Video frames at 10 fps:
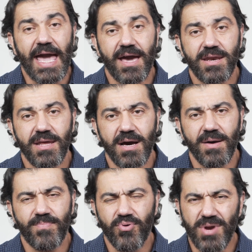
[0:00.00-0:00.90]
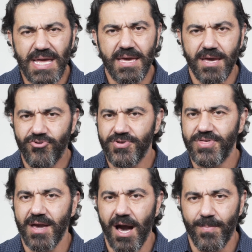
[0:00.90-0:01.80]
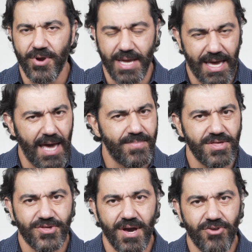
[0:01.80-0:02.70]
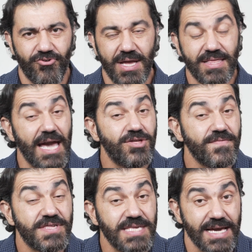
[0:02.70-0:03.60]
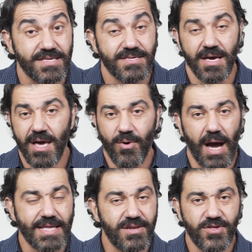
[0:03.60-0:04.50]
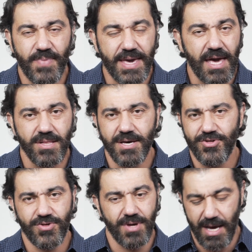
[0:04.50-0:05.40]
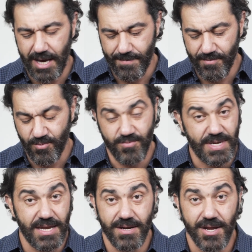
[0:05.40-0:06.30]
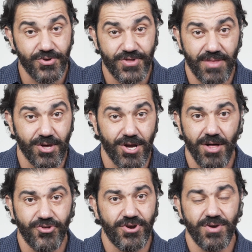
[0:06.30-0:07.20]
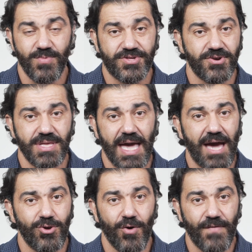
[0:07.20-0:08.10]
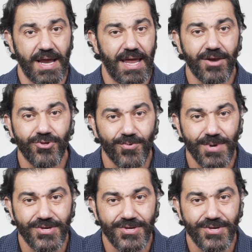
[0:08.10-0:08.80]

and uh, pretty interesting upbringing. Came to this country at the age of six. I didn't speak English, um, we didn't understand the culture, we certainly had no financial